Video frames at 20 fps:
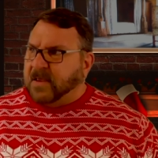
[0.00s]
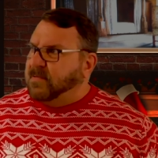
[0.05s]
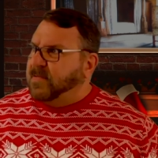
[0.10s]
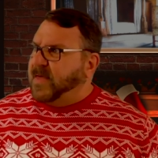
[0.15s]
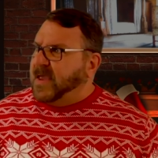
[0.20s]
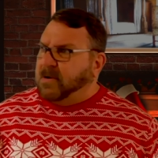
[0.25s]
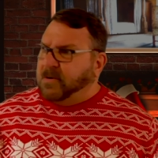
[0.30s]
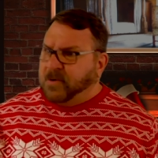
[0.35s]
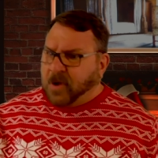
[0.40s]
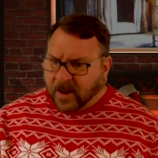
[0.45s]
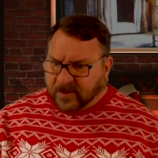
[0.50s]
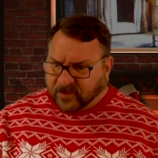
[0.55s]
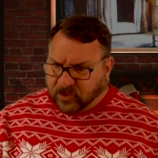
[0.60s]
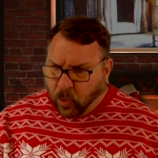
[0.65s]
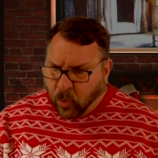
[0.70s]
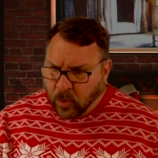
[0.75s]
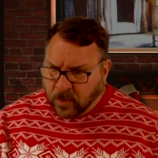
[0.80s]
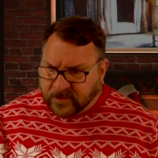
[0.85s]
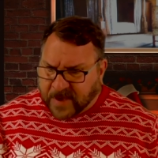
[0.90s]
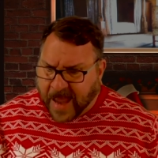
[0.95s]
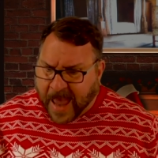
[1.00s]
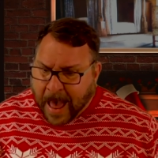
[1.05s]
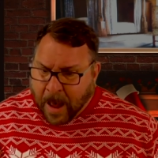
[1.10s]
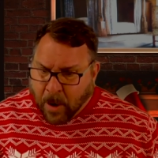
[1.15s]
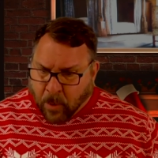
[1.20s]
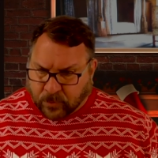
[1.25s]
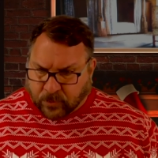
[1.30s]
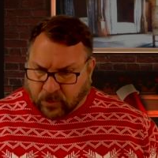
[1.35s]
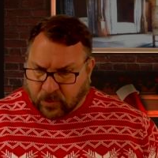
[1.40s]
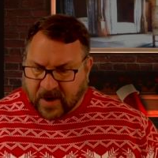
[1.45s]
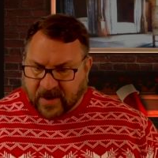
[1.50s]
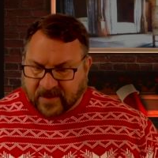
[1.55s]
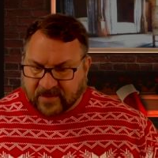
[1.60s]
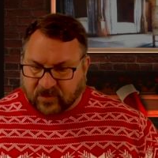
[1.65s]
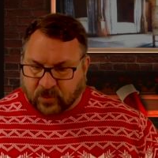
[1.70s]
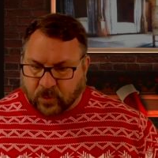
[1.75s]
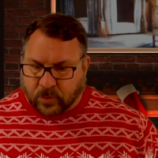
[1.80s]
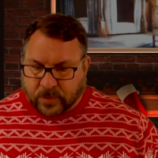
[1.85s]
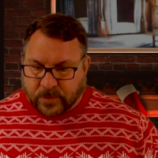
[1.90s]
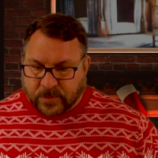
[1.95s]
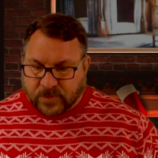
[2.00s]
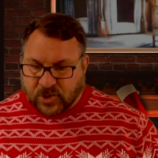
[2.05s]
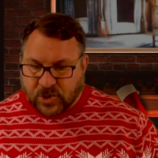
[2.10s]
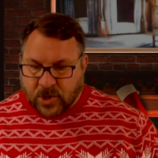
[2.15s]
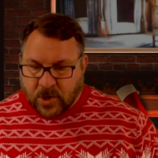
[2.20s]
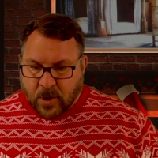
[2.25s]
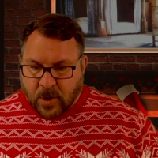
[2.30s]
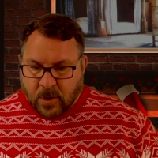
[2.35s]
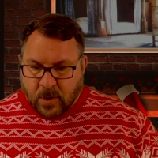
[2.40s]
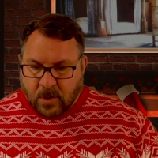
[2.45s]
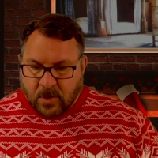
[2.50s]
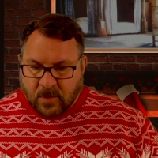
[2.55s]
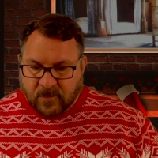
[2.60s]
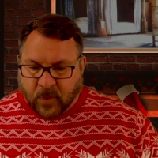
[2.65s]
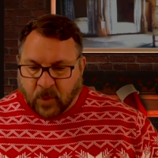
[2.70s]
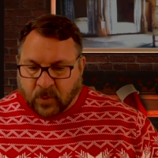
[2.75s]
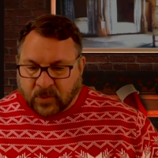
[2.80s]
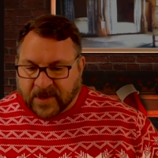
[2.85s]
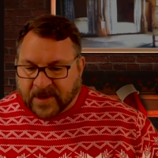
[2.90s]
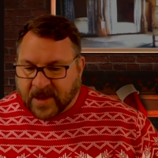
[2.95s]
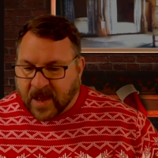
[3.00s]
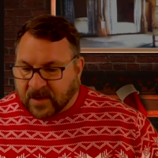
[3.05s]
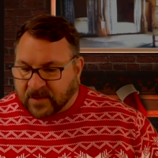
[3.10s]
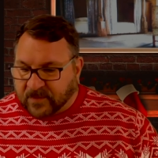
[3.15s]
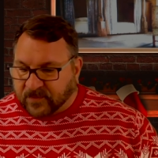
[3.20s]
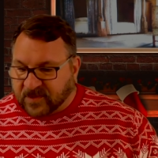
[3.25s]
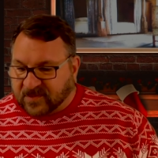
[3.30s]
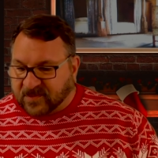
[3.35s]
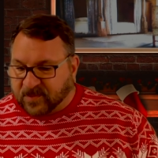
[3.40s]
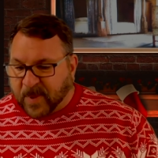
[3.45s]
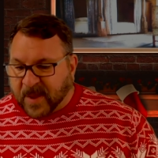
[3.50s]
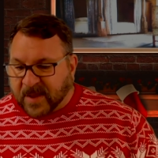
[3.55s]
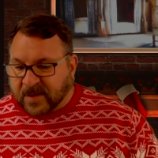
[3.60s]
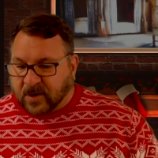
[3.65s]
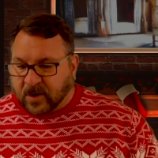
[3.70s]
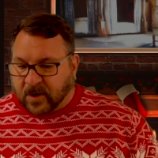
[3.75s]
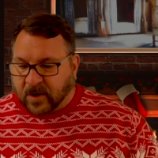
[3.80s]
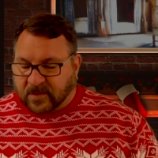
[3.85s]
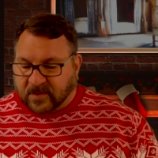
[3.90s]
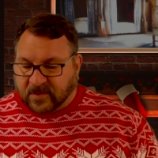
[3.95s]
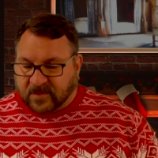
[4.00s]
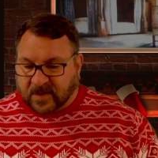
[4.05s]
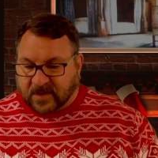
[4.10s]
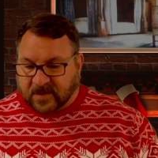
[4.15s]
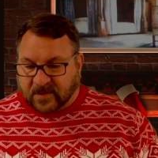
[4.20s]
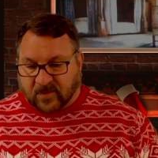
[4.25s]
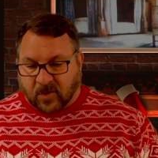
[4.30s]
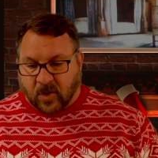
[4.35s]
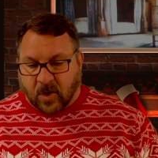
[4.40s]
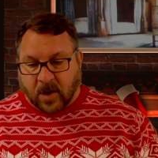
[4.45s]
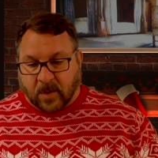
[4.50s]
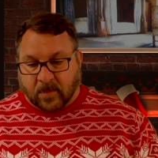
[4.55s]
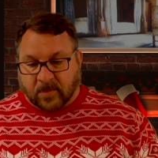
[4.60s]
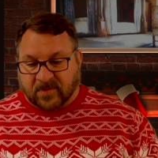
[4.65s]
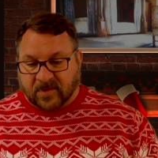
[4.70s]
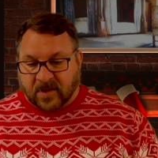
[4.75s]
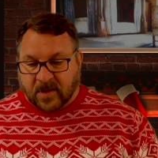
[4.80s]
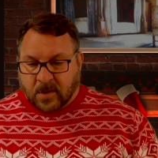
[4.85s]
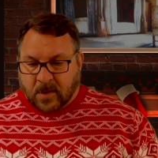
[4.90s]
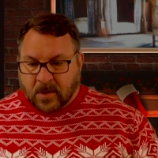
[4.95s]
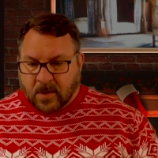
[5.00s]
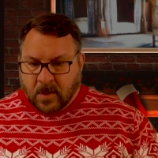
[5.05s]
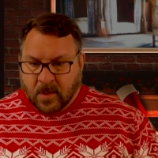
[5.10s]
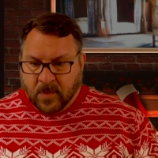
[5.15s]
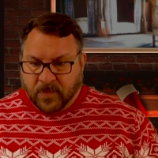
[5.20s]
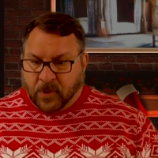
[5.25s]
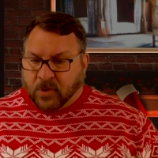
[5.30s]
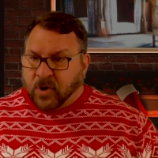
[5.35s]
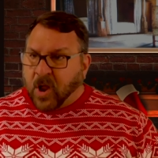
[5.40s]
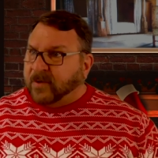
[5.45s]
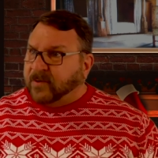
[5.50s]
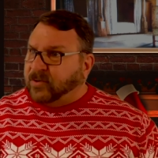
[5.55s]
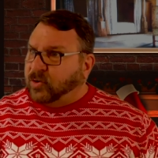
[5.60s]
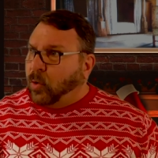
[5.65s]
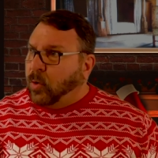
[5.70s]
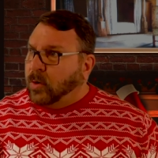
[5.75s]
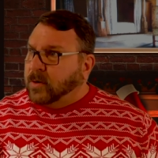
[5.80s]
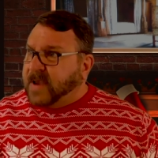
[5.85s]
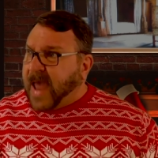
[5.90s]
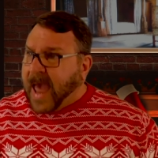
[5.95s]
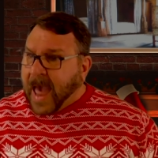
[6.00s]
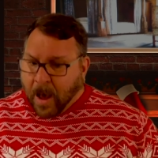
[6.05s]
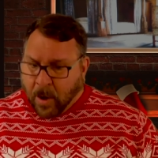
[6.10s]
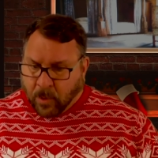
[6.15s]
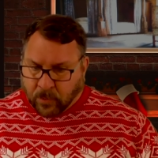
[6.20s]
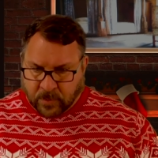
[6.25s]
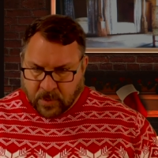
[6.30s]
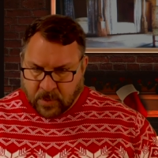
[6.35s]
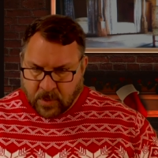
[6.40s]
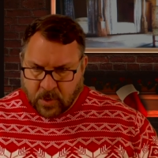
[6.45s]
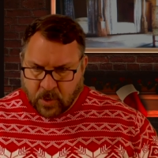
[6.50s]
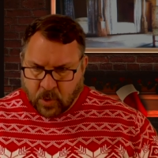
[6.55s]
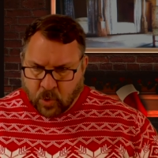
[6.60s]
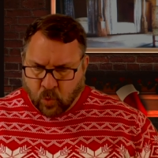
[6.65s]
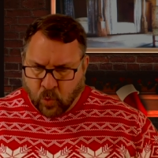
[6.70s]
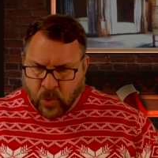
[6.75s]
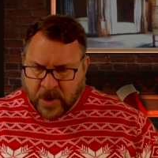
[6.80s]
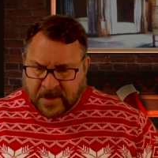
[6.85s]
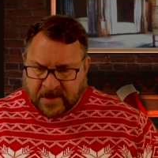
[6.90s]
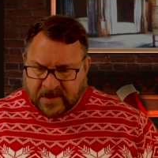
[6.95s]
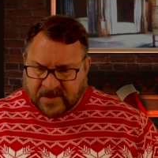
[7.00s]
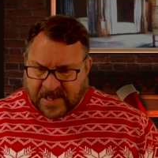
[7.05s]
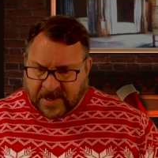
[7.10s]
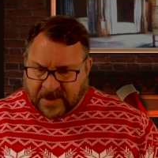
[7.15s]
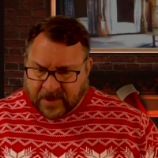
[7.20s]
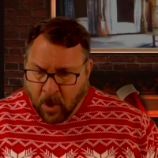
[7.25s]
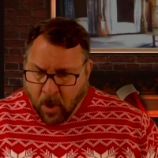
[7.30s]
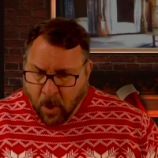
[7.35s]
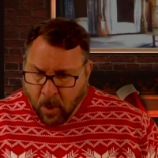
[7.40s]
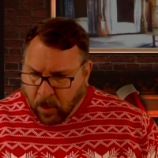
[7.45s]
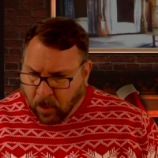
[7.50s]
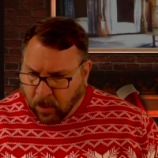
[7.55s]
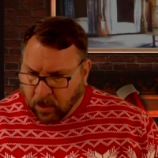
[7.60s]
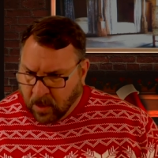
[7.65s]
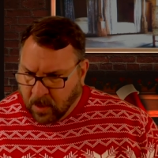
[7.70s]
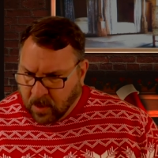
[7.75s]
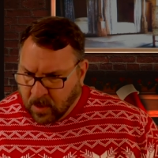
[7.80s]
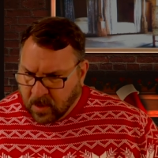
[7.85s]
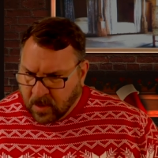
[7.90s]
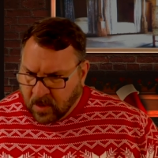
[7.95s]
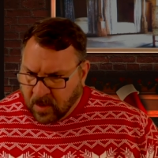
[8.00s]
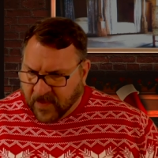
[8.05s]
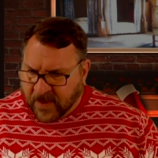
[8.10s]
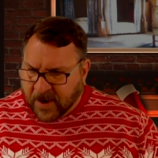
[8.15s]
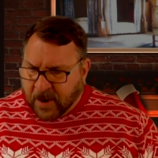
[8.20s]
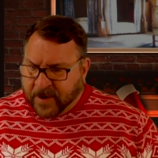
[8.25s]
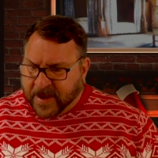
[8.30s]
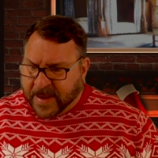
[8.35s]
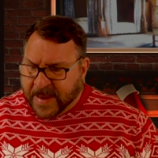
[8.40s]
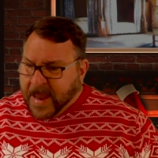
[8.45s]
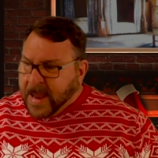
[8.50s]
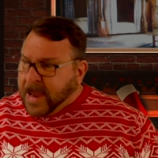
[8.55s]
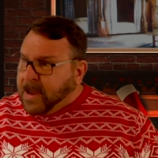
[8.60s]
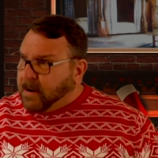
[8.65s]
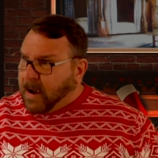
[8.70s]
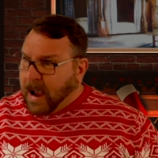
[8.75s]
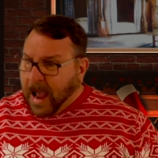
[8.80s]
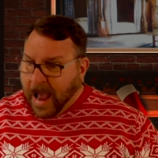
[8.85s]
They are not torn down, cried Scrooge, folding out of his bed curtains in his arms. They're not torn down, rings and all. They are here.